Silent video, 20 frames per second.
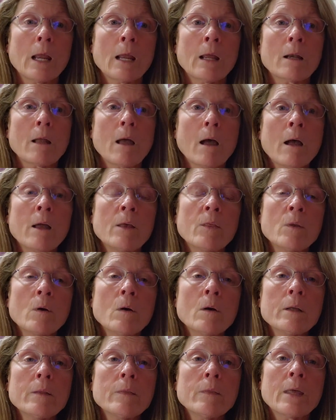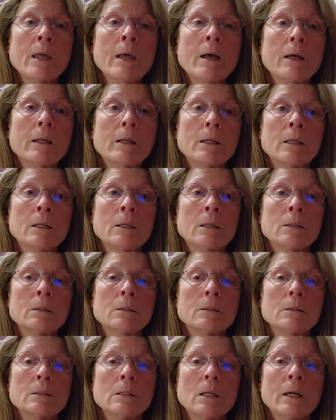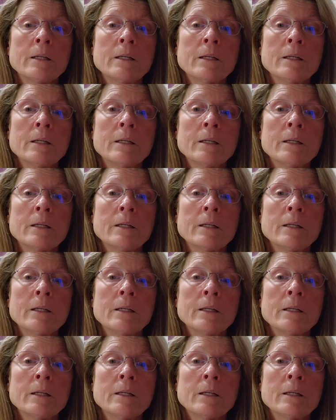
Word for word: and I thought that in